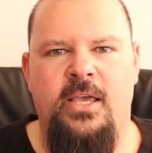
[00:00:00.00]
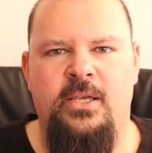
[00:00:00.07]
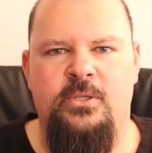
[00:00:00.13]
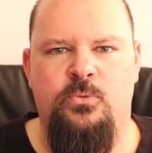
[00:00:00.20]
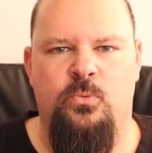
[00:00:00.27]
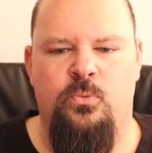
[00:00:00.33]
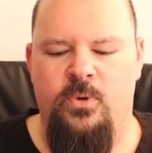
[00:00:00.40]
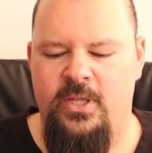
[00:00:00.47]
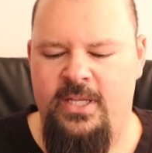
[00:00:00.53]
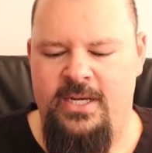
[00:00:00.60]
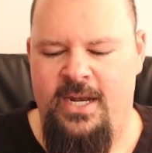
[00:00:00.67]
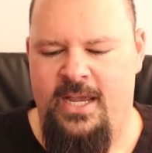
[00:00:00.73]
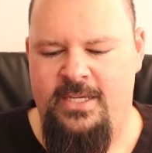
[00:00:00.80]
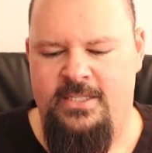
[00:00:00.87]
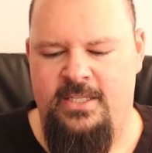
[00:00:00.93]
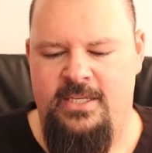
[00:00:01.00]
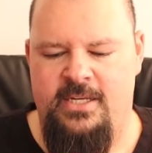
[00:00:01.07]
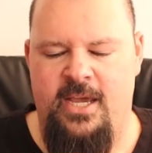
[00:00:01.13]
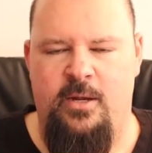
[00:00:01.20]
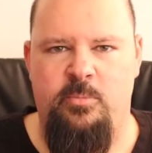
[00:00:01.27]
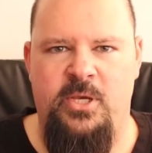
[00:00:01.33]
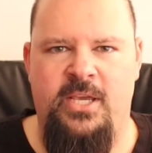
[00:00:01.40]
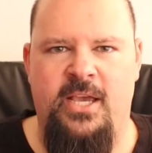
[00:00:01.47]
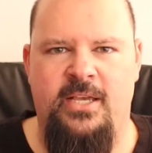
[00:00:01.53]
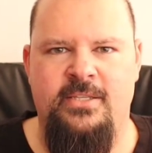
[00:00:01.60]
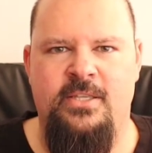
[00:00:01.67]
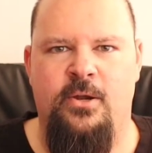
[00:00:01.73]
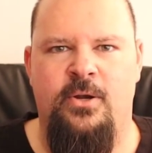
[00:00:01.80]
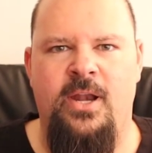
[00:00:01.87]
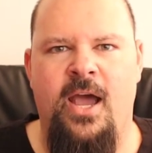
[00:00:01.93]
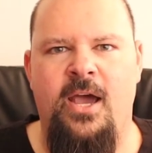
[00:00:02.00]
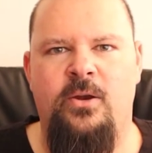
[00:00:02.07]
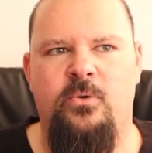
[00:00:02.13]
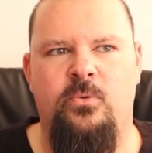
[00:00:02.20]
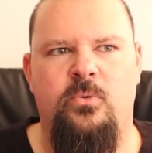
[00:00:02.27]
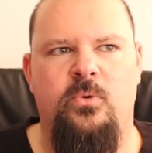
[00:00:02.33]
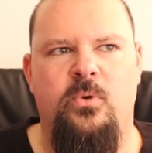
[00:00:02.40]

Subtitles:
is really nicely done because they're not